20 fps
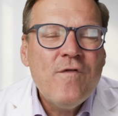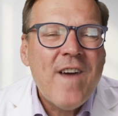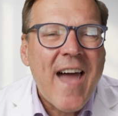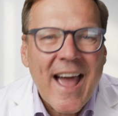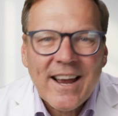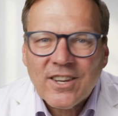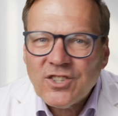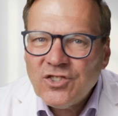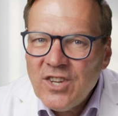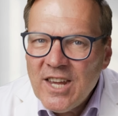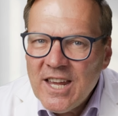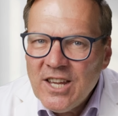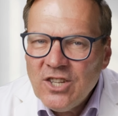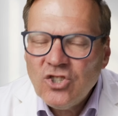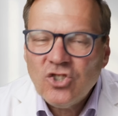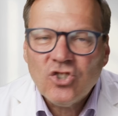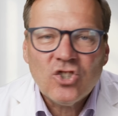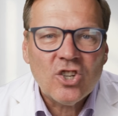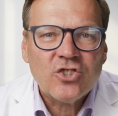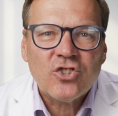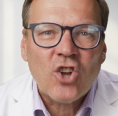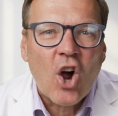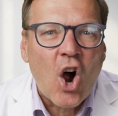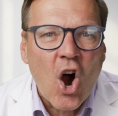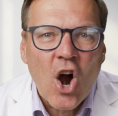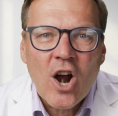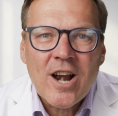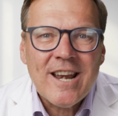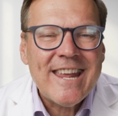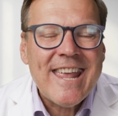vaccines just
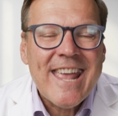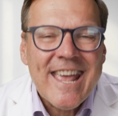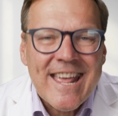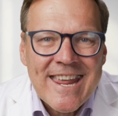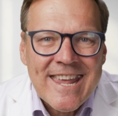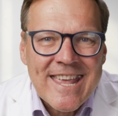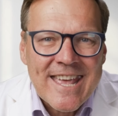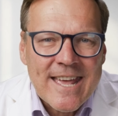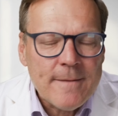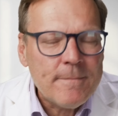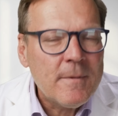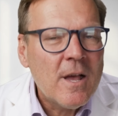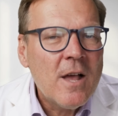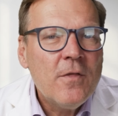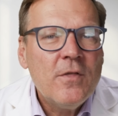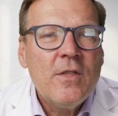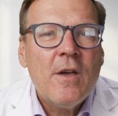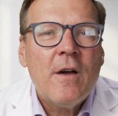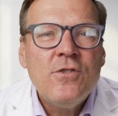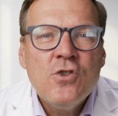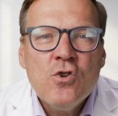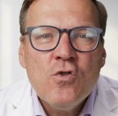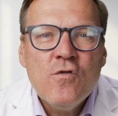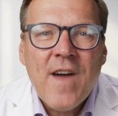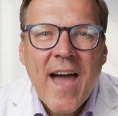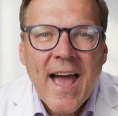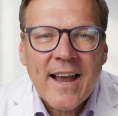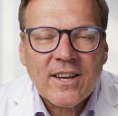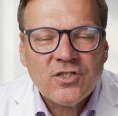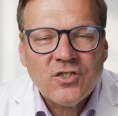aren't hitting it. The new
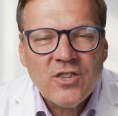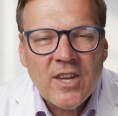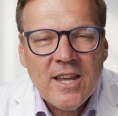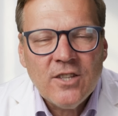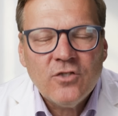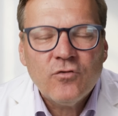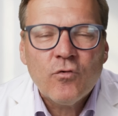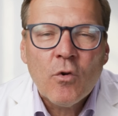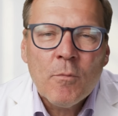vaccines,